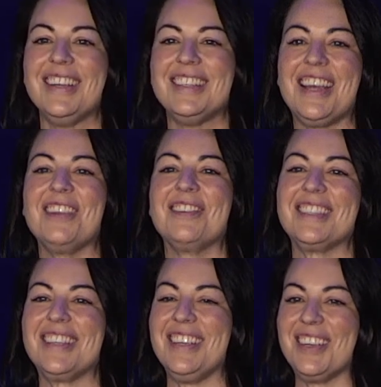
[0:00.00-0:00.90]

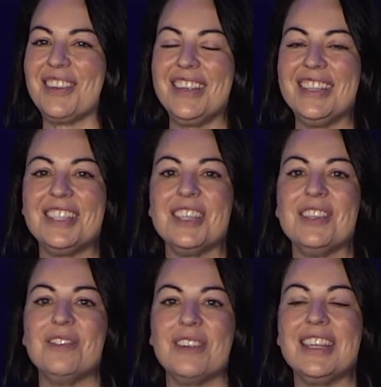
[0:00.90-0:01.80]
generously agreed,
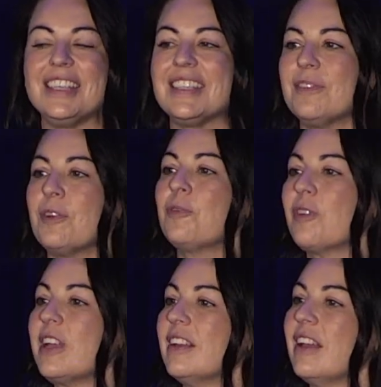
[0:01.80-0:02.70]
to release it for
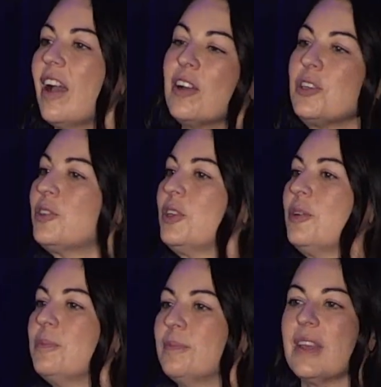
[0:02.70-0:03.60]
free on
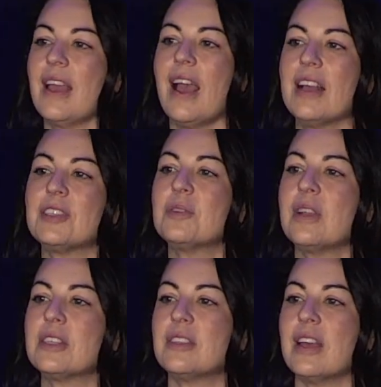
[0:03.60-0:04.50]
YouTube as soon
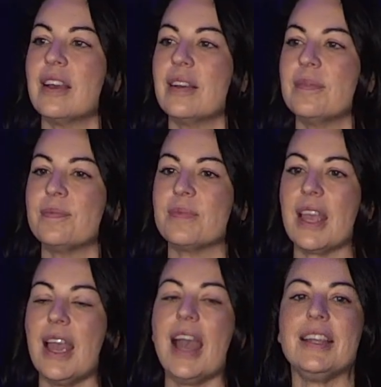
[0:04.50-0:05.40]
as the
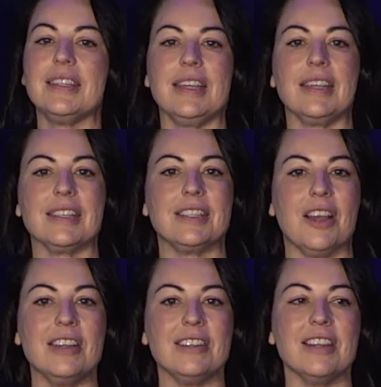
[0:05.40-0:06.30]
editing is
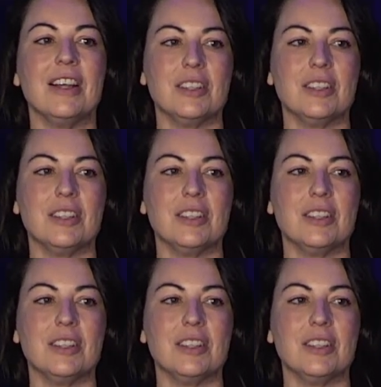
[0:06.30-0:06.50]
done,